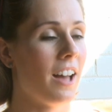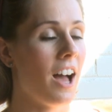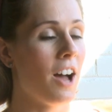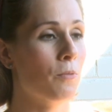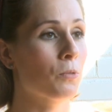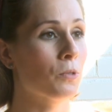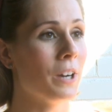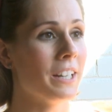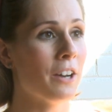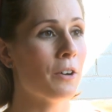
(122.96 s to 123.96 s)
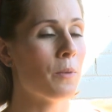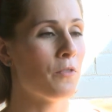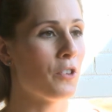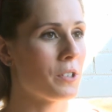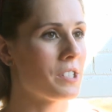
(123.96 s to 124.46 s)
Right now I'm
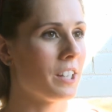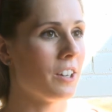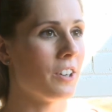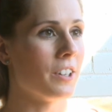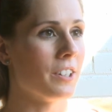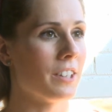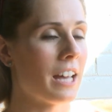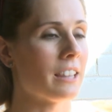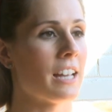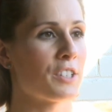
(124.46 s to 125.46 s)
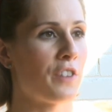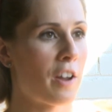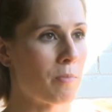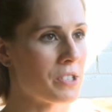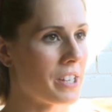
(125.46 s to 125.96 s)
focusing on that last
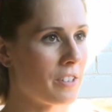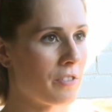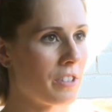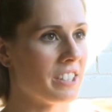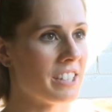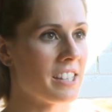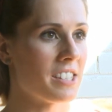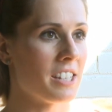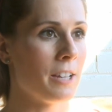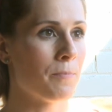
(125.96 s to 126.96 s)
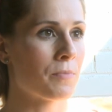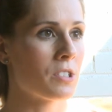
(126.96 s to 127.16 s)
5% of the intensity.